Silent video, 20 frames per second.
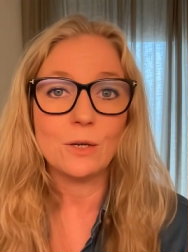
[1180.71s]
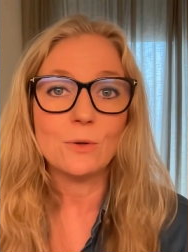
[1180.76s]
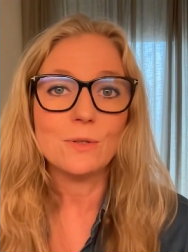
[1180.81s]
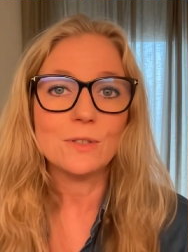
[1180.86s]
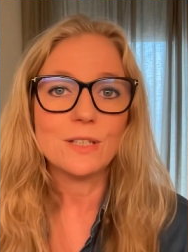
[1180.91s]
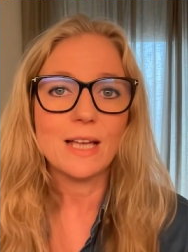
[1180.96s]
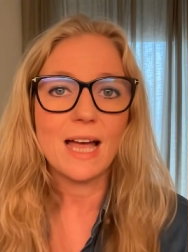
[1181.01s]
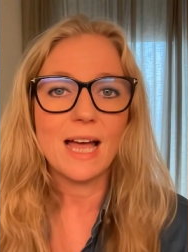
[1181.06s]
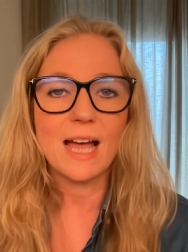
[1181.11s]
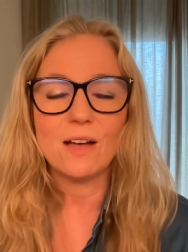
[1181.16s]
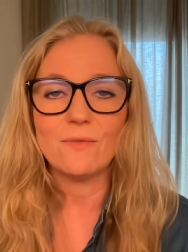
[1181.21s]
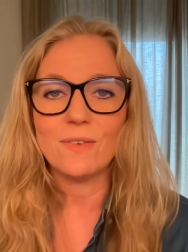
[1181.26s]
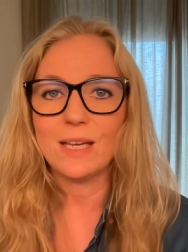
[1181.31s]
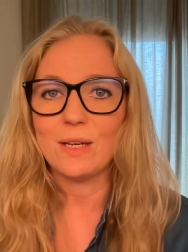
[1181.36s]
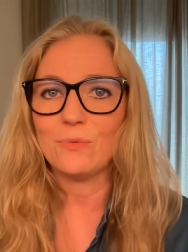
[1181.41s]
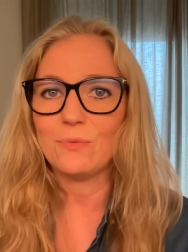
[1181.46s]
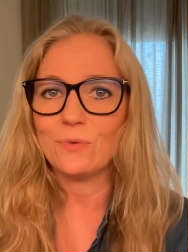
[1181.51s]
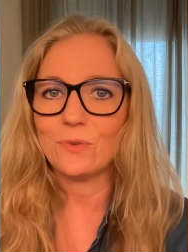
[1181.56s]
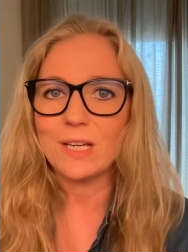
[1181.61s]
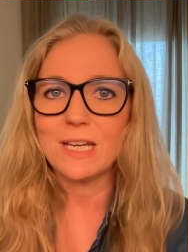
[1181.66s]
I also have
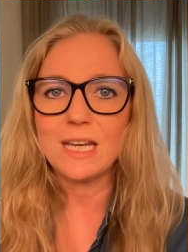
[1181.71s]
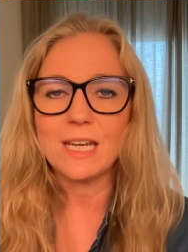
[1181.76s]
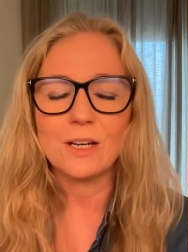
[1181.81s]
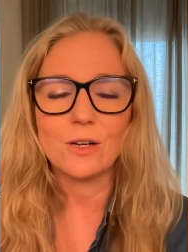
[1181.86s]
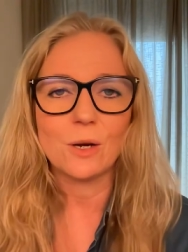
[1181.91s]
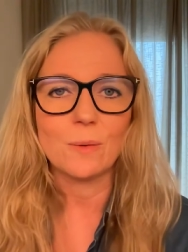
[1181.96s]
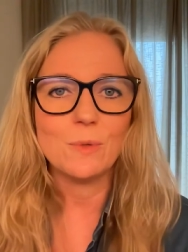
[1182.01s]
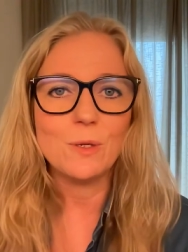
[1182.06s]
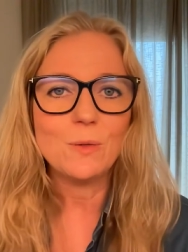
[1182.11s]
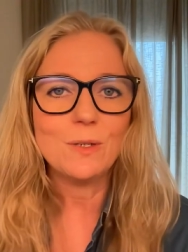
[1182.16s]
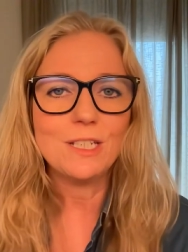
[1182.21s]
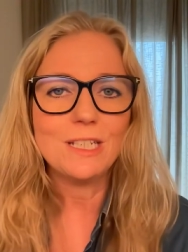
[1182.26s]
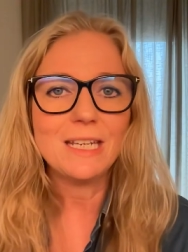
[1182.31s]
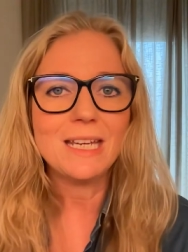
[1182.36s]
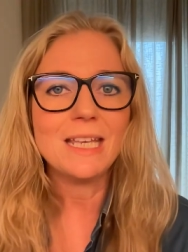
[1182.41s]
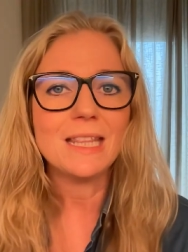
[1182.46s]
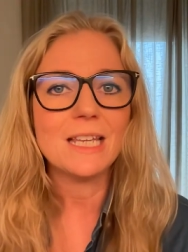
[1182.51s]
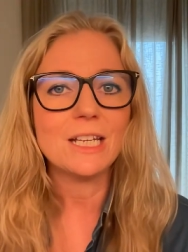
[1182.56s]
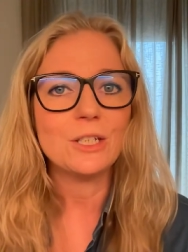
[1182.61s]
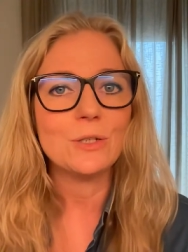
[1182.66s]
a free
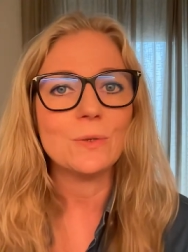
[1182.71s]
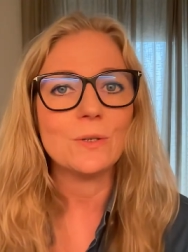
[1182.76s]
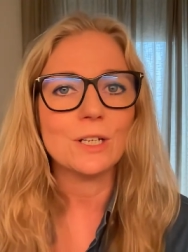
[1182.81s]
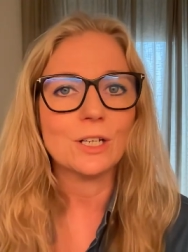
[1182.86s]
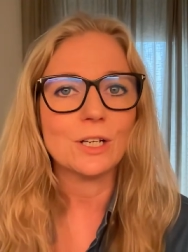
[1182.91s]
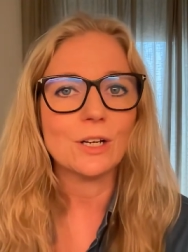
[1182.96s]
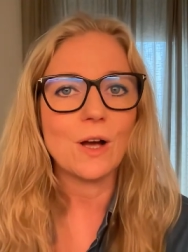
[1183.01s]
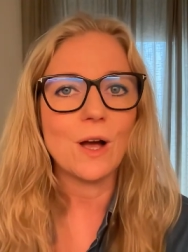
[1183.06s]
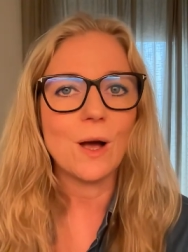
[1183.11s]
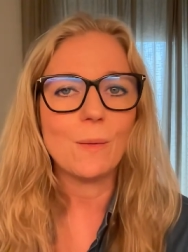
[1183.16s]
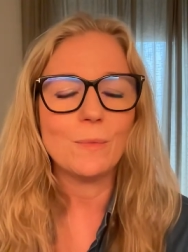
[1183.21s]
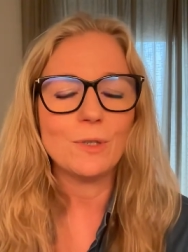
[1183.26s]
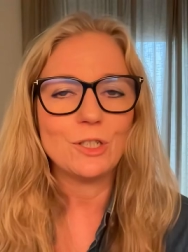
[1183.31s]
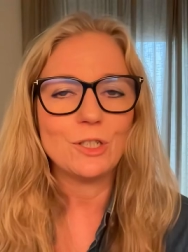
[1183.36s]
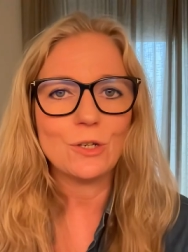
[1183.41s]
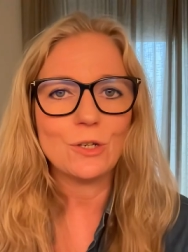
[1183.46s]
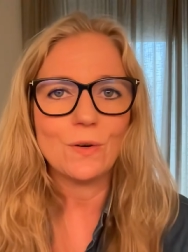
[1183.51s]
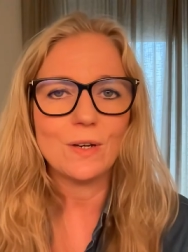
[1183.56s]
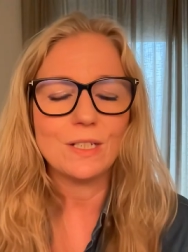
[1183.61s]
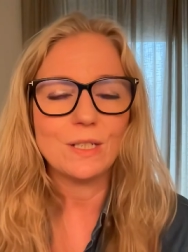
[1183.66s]
community that you can come
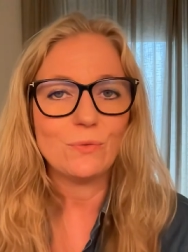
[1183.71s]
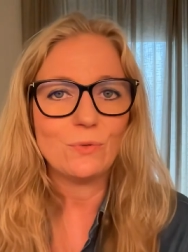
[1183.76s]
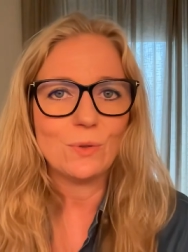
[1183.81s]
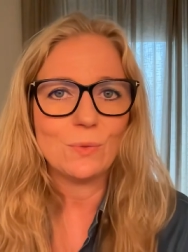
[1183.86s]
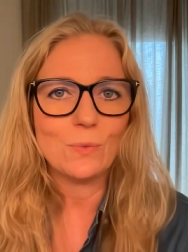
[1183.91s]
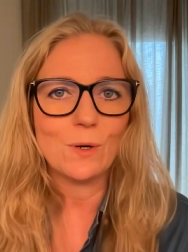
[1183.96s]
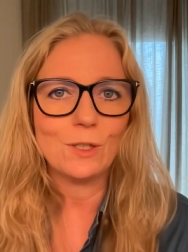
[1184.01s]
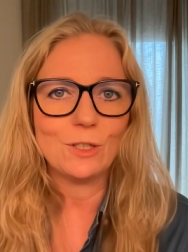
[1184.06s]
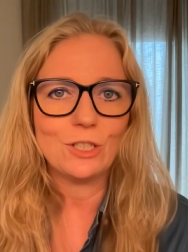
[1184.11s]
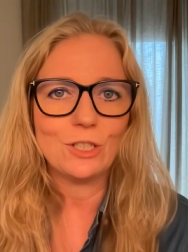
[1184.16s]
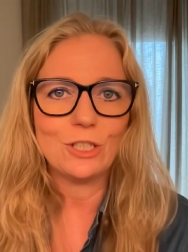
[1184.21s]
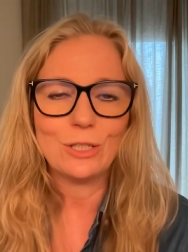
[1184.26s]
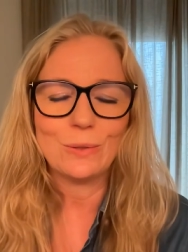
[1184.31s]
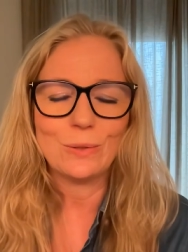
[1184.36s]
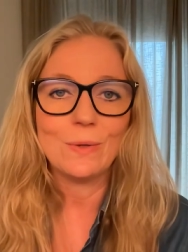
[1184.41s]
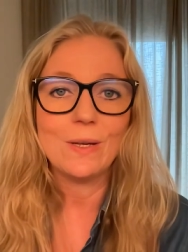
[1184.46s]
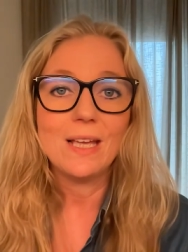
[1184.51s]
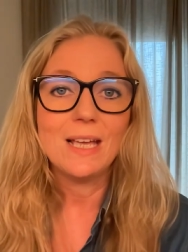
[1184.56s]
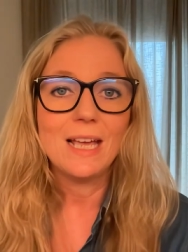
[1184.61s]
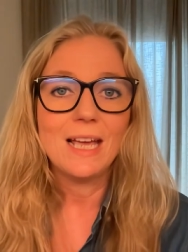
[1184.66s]
and join if you want
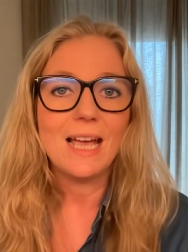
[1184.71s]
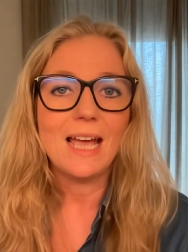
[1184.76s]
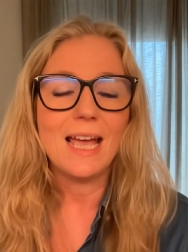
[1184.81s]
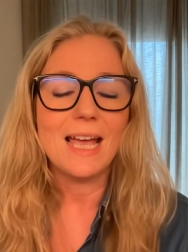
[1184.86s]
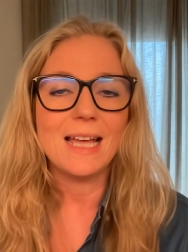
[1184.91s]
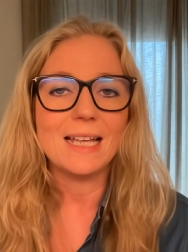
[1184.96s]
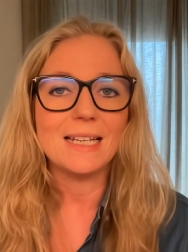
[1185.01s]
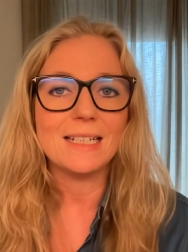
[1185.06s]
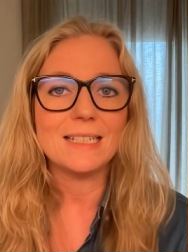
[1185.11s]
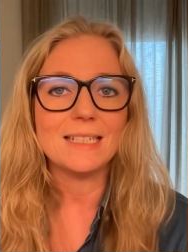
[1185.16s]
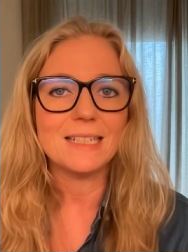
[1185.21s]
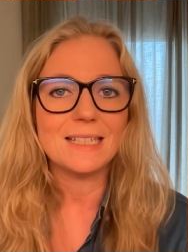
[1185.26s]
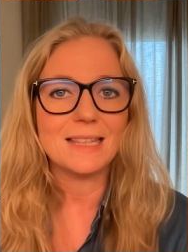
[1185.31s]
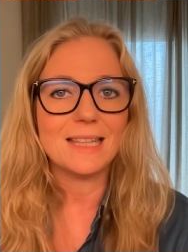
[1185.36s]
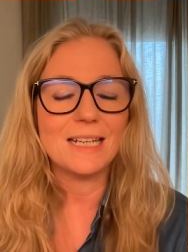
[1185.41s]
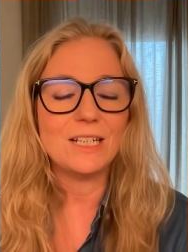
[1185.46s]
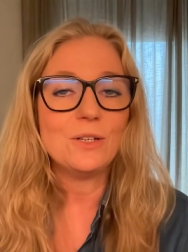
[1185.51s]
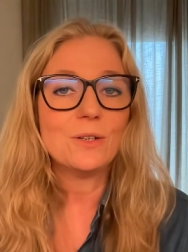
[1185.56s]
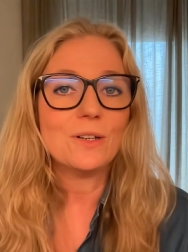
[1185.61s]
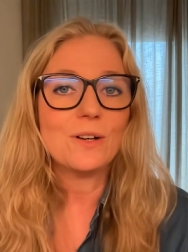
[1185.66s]
to, and
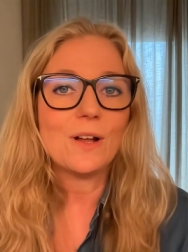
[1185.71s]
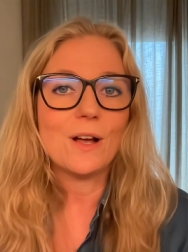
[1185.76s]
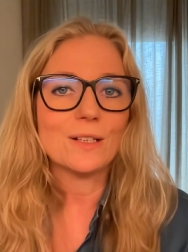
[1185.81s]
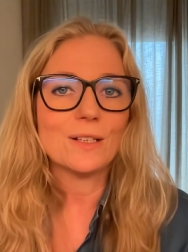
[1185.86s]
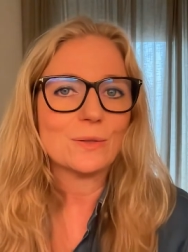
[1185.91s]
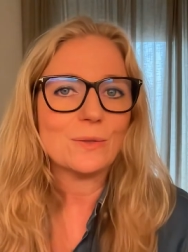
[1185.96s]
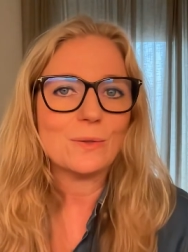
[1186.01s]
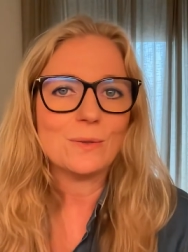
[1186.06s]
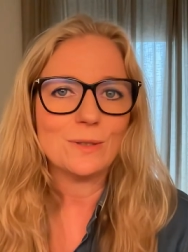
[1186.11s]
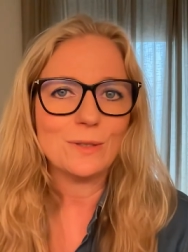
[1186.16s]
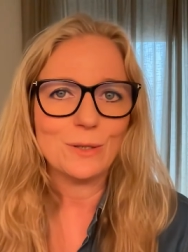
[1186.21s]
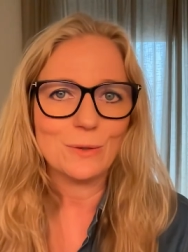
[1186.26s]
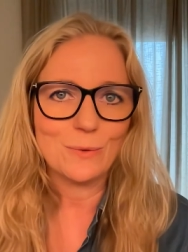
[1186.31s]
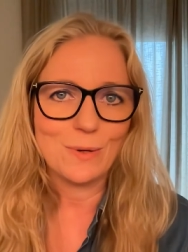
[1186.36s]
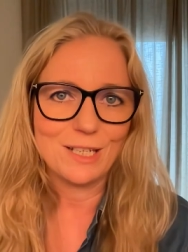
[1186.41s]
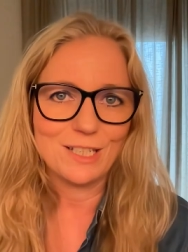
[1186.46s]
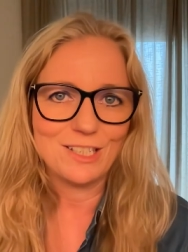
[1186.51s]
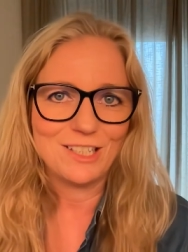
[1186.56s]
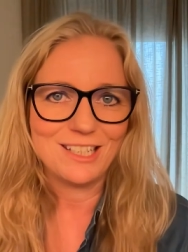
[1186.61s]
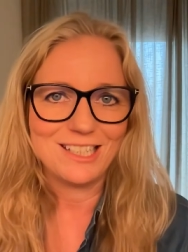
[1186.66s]
then you can ask all your
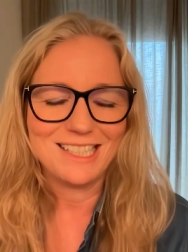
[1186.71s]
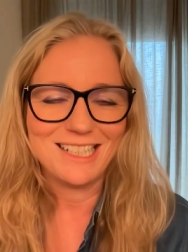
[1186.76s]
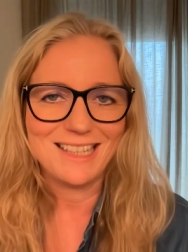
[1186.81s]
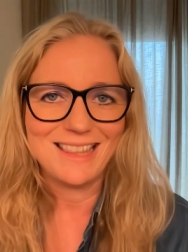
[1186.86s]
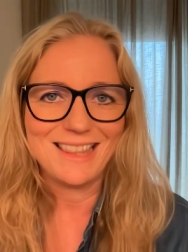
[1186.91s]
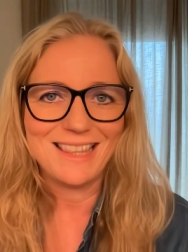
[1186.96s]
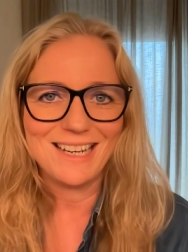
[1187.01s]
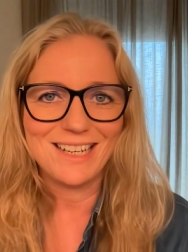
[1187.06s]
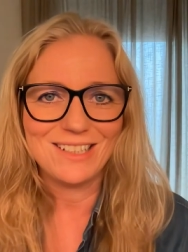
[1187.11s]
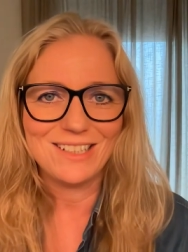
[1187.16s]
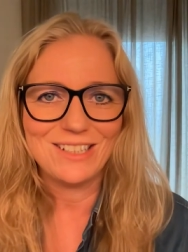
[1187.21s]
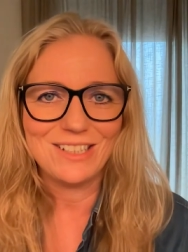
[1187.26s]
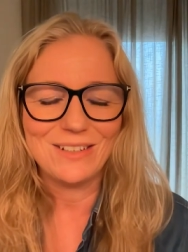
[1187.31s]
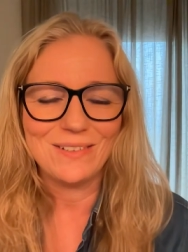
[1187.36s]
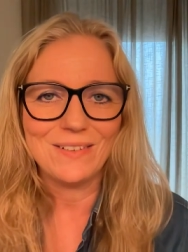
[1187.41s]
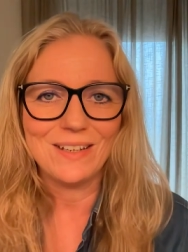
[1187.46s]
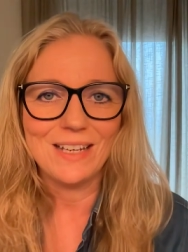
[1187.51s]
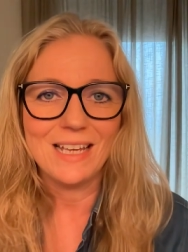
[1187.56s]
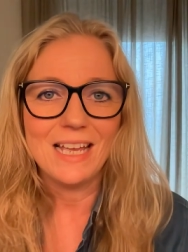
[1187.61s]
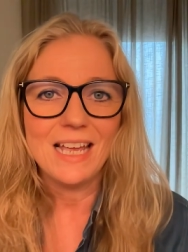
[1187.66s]
questions in there
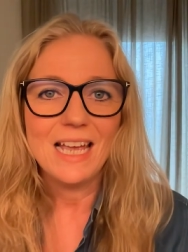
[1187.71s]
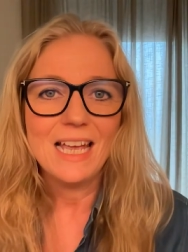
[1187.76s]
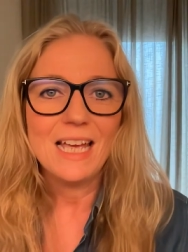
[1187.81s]
too.